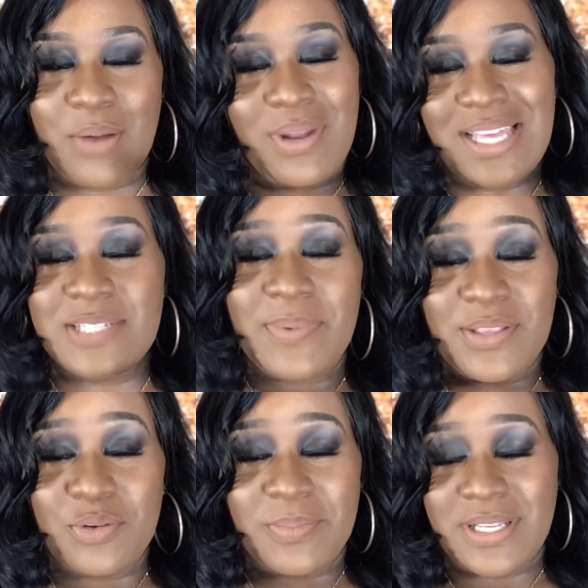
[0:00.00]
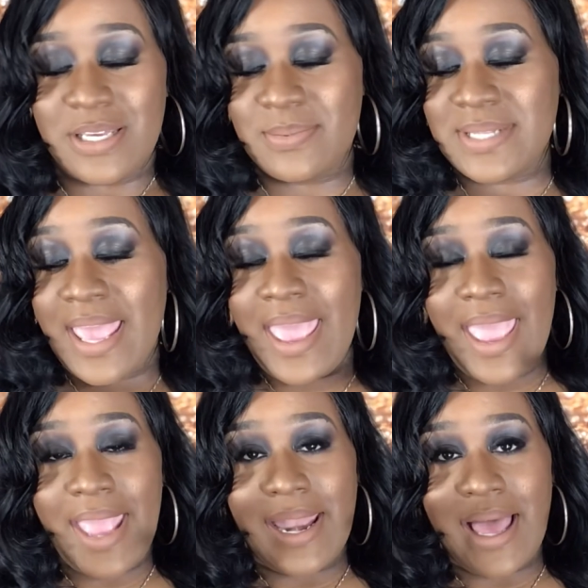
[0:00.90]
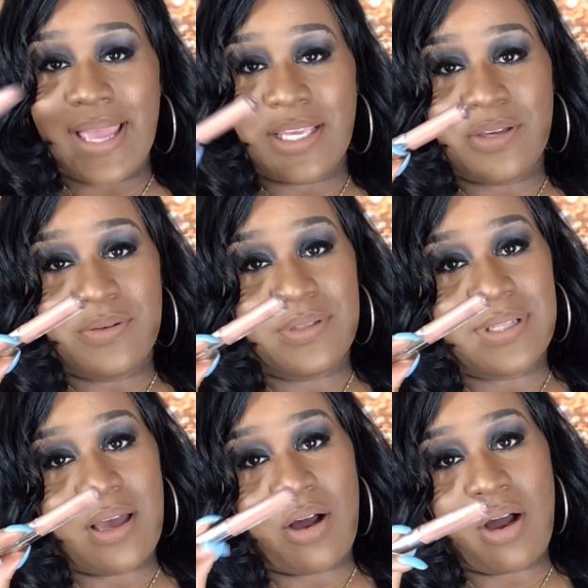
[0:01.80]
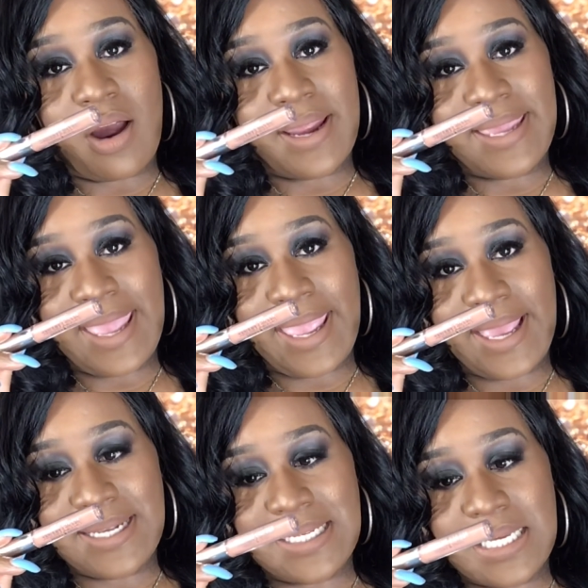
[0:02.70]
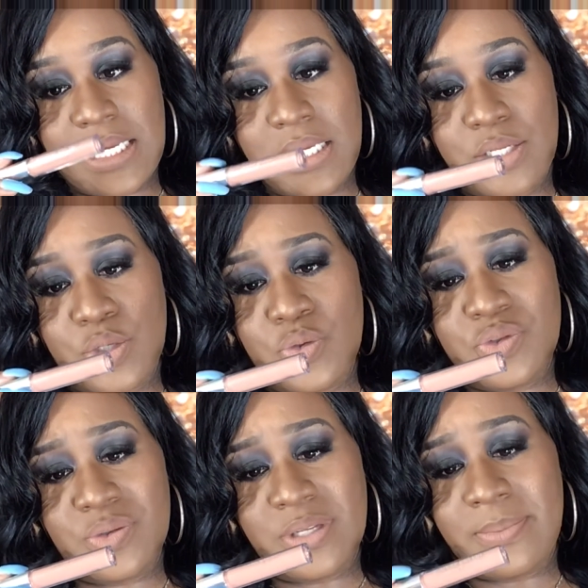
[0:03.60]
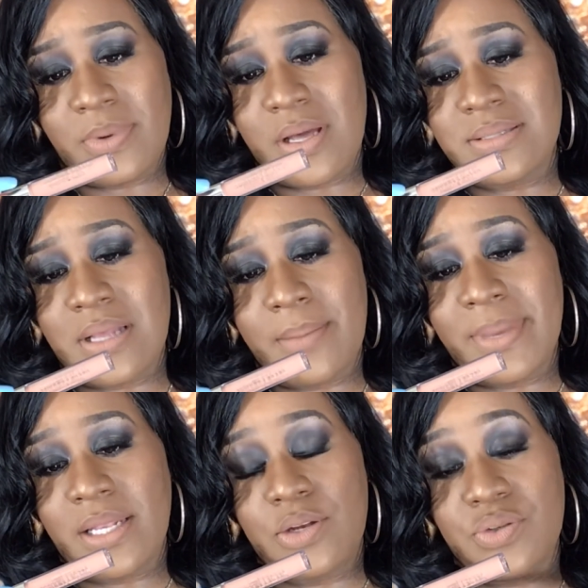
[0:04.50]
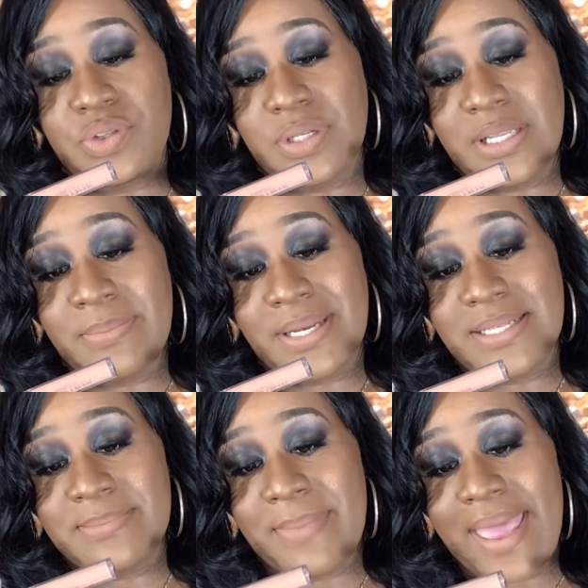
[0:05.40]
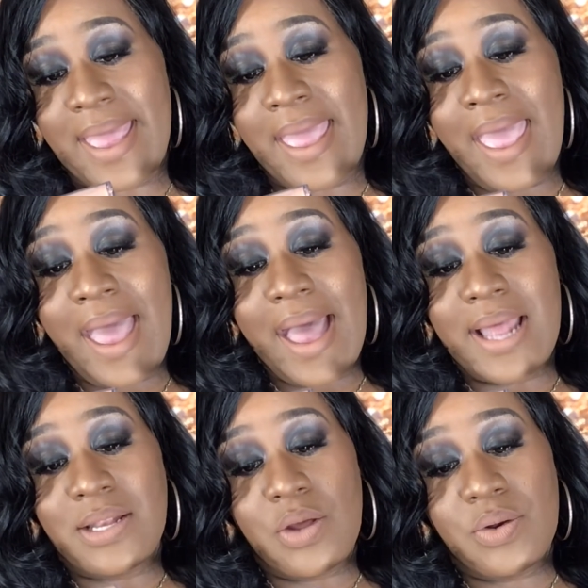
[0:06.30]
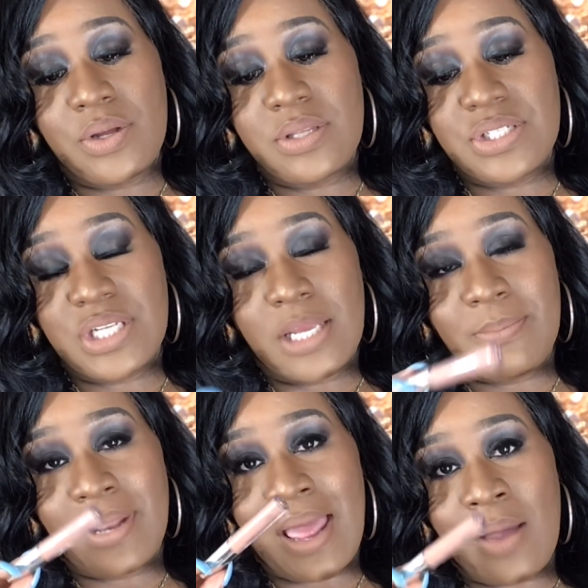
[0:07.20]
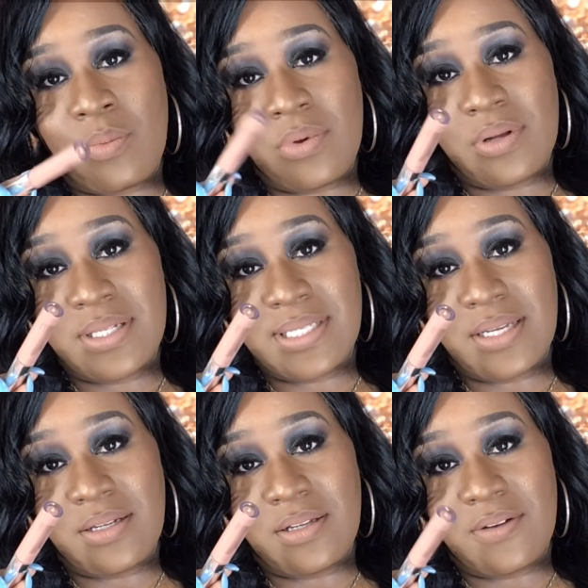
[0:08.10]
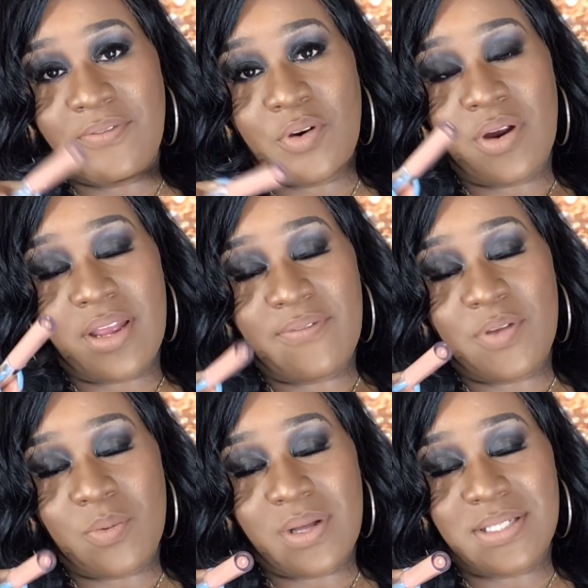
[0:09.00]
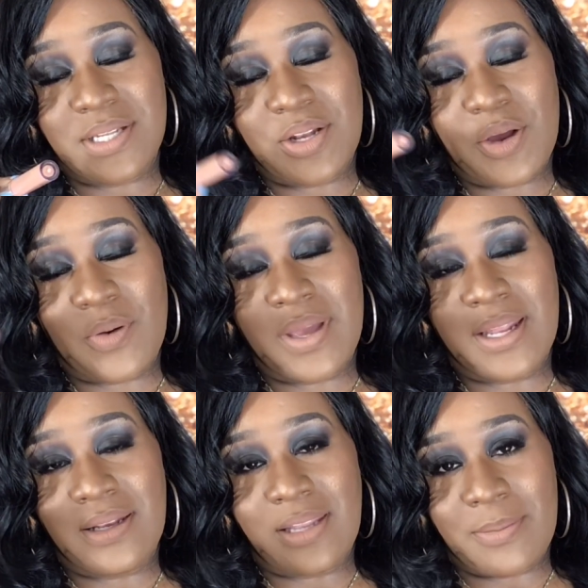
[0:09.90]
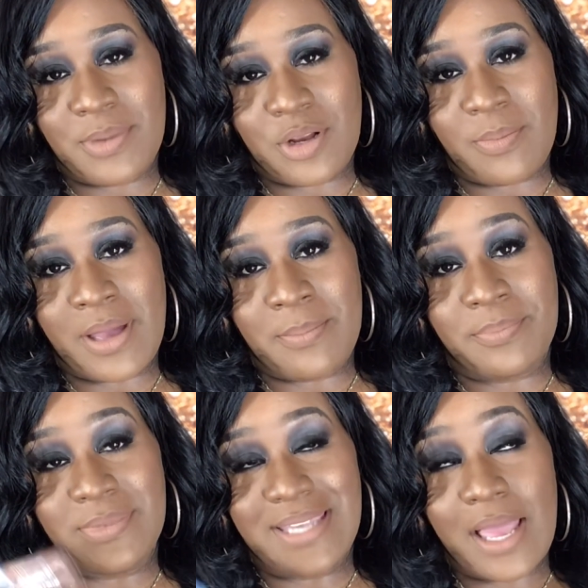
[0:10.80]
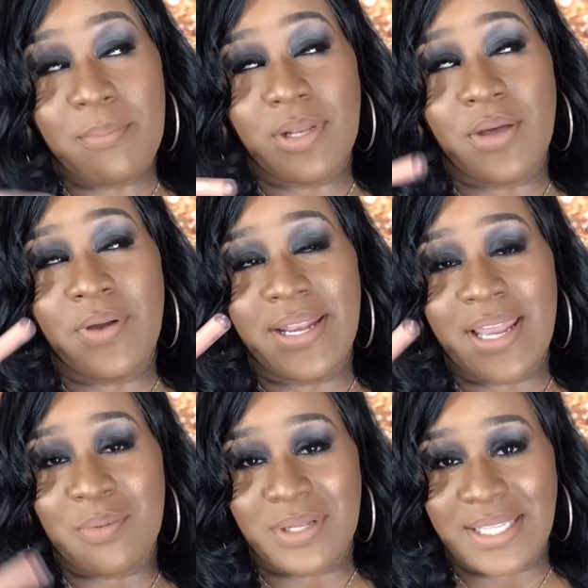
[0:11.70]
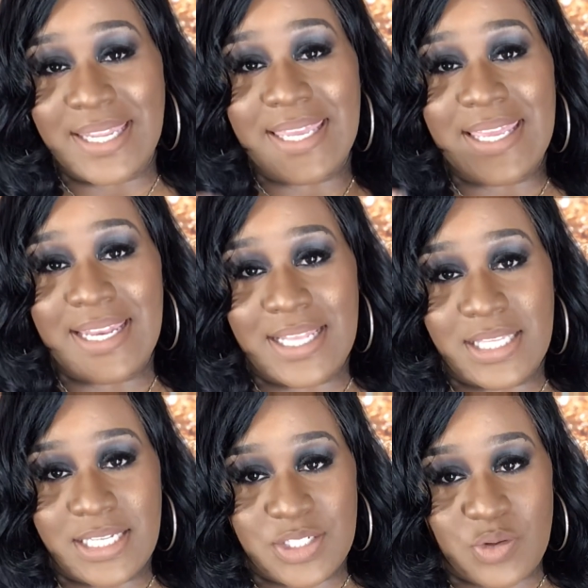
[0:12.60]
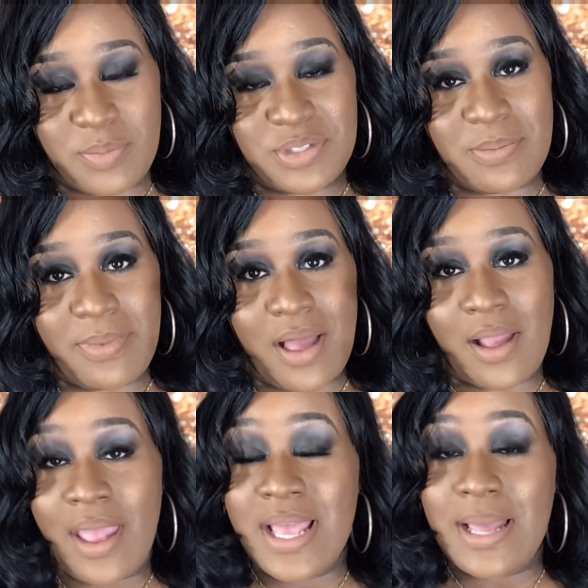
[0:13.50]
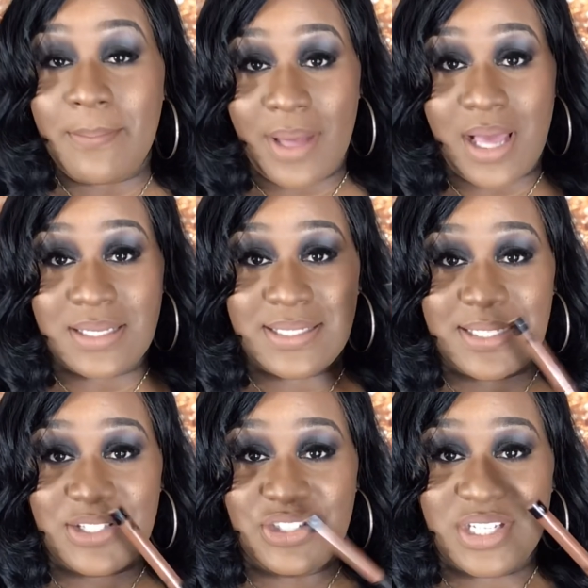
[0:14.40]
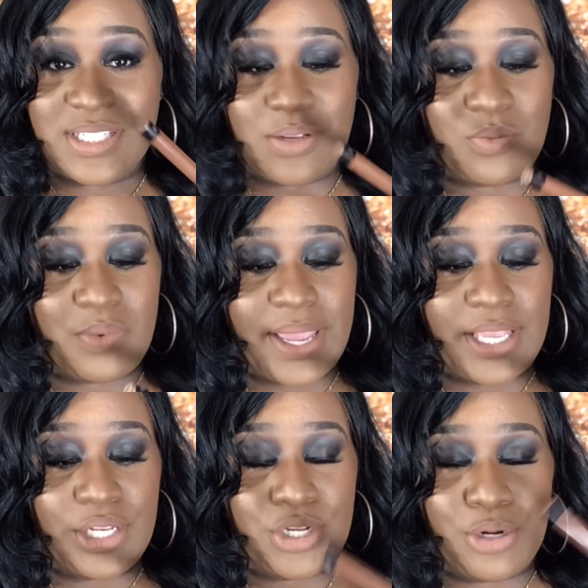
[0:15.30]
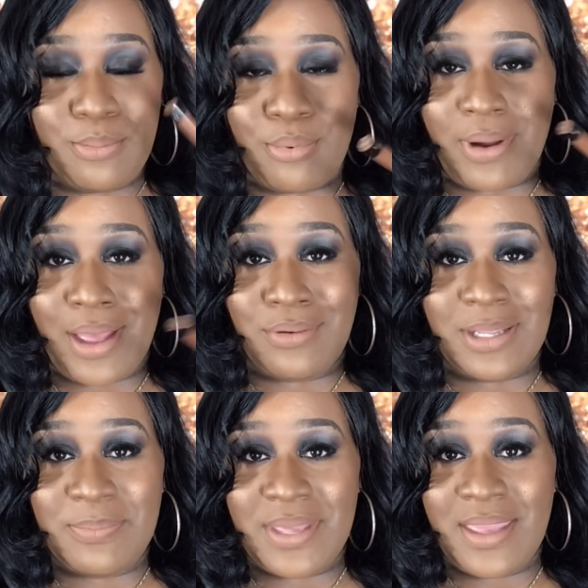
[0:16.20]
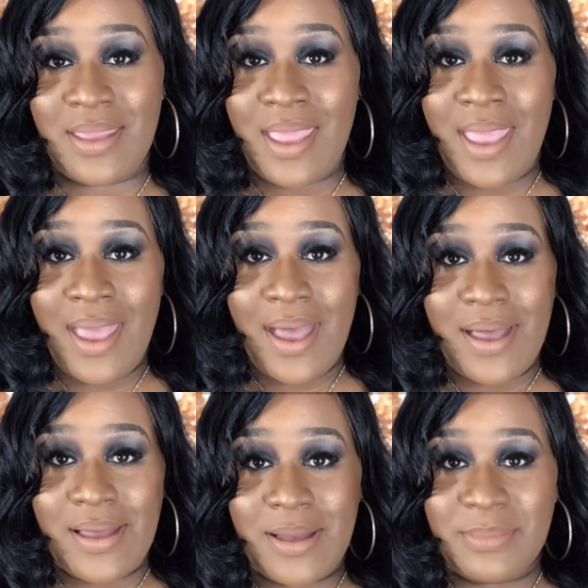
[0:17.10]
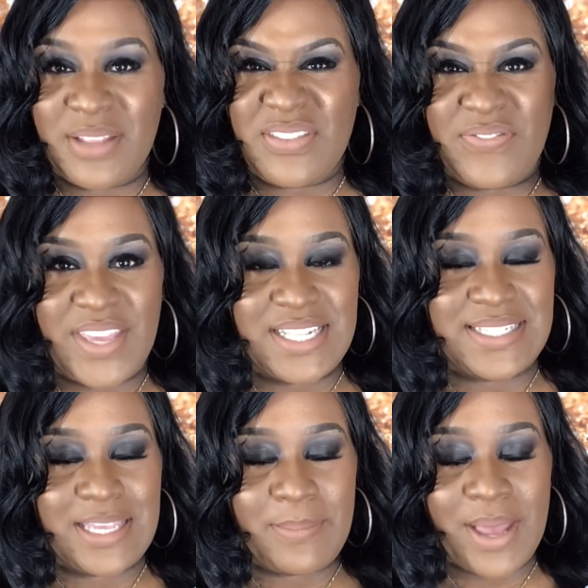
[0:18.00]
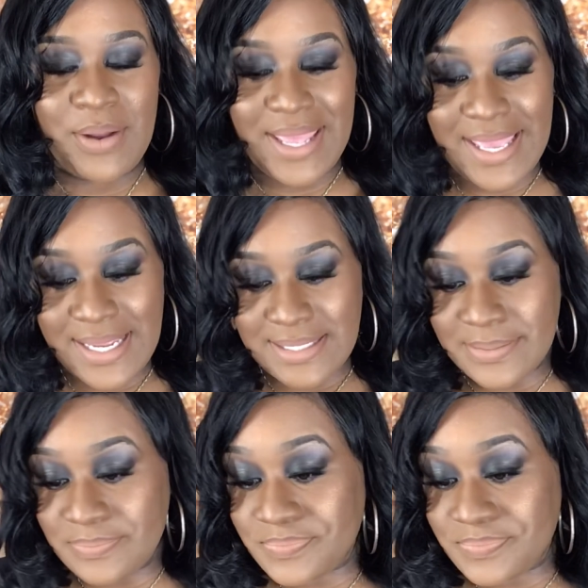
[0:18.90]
Well, I sped through my lips, and I used a Hard Candy neutral lip gloss. Neutral lip. It is matte. I don't know the shade, but I will continue to look for it. If you want to know it, let me know down below, and I will link it in the description box. This is just a regular brown lippy. Nothing fancy about it.